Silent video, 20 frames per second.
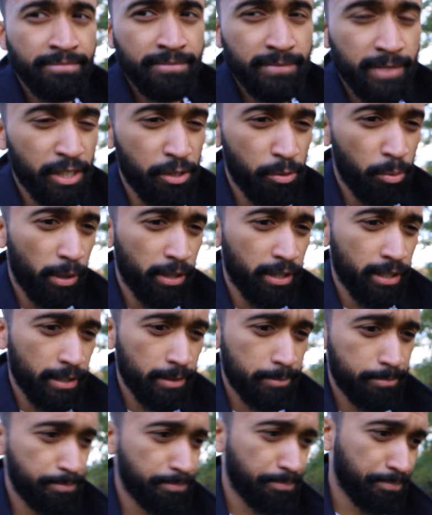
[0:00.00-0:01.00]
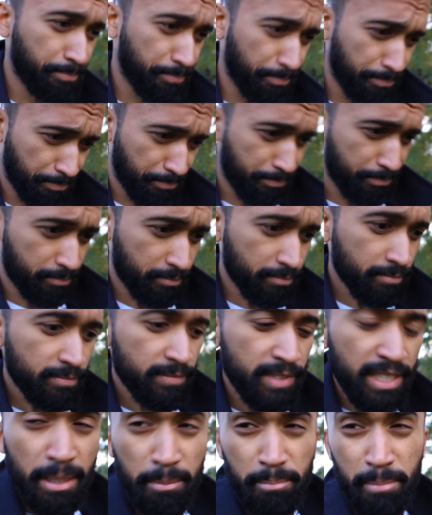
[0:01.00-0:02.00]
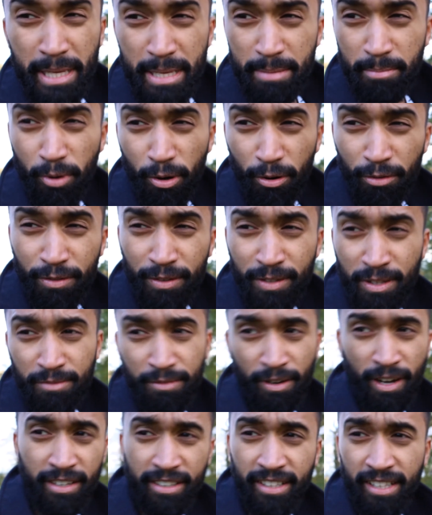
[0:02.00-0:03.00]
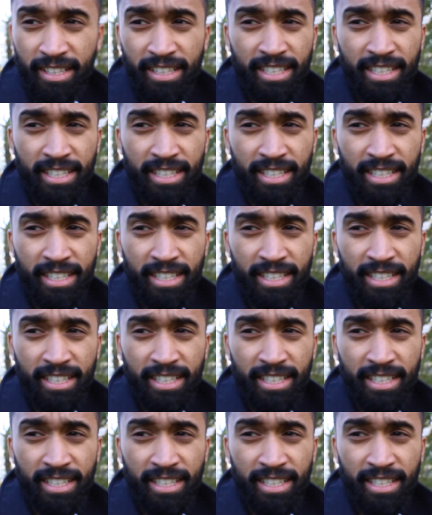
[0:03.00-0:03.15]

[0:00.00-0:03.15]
You want to meet more fun,